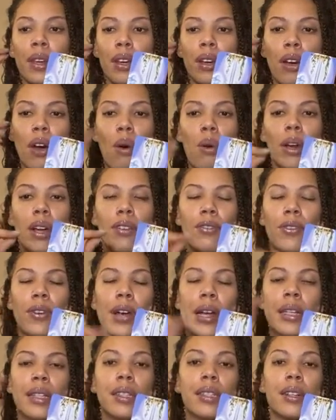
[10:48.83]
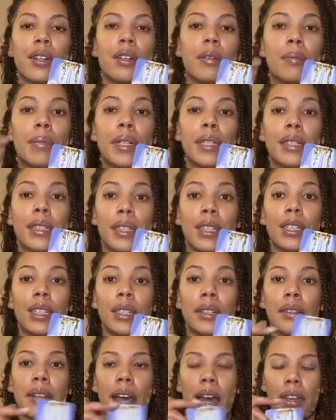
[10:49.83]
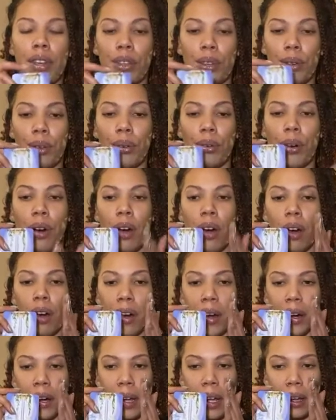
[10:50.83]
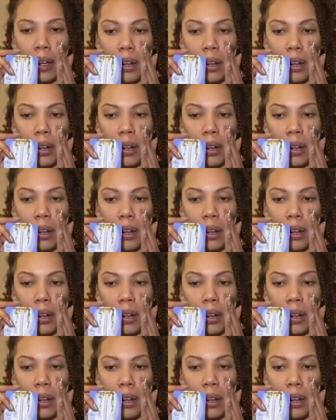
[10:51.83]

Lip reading: going for a certain position that you are